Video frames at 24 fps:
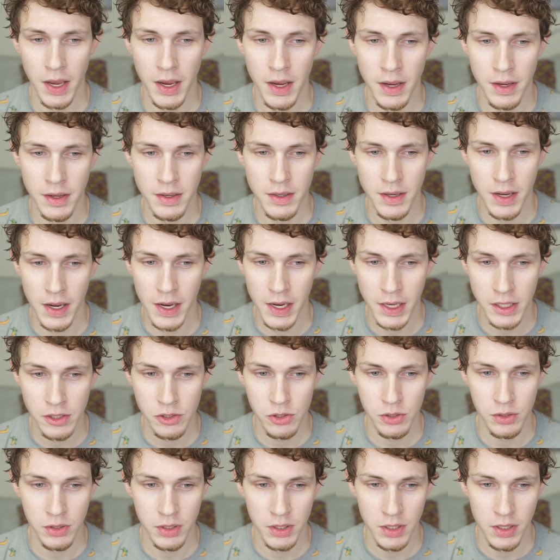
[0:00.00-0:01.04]
and I
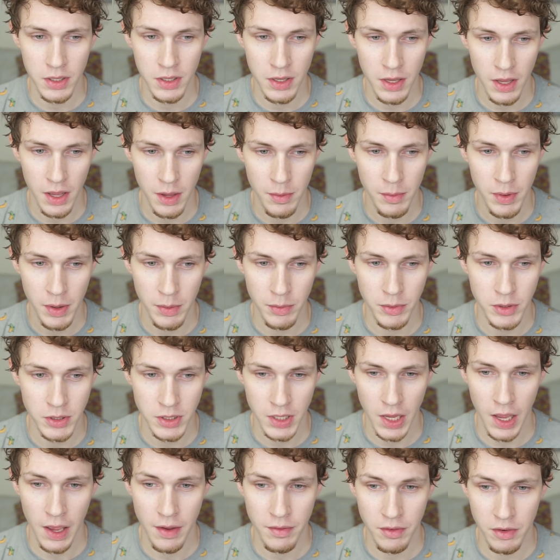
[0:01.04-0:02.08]
actually am able to
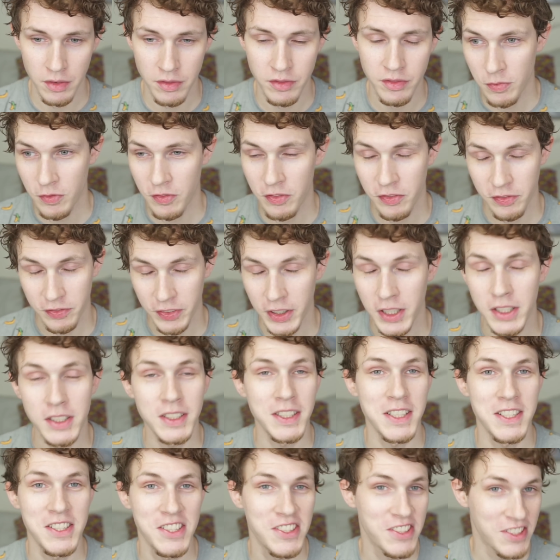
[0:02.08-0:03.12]
have a
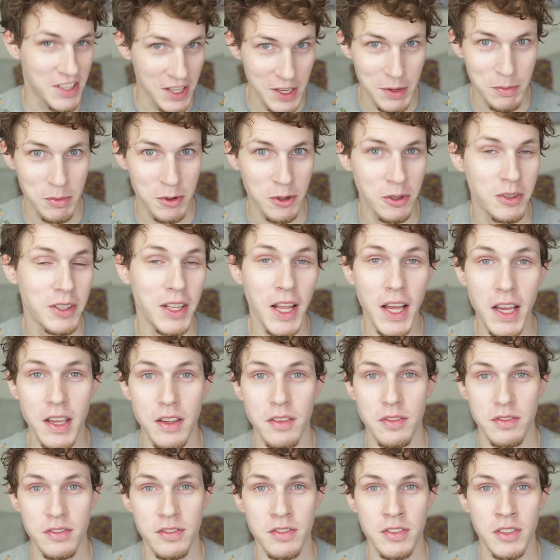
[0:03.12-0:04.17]
fairly stable
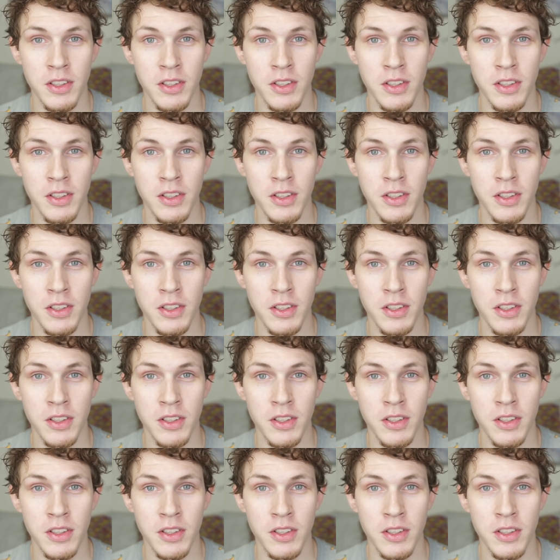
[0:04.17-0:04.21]
life.